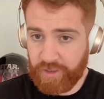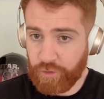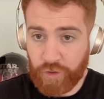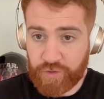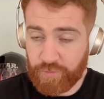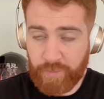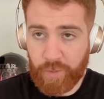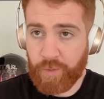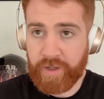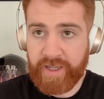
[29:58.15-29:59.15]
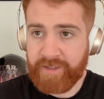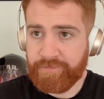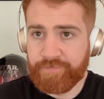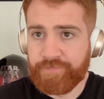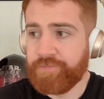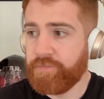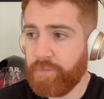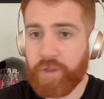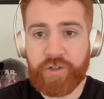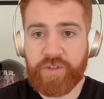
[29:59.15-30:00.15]
Not to report in,
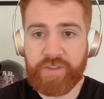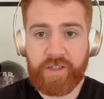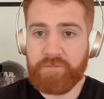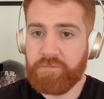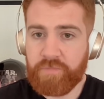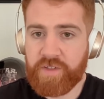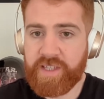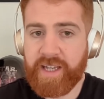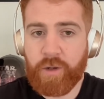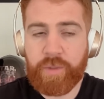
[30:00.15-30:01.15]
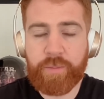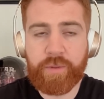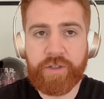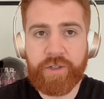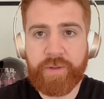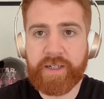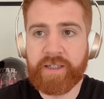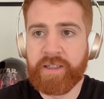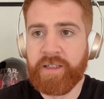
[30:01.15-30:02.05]
but just to see how people are doing.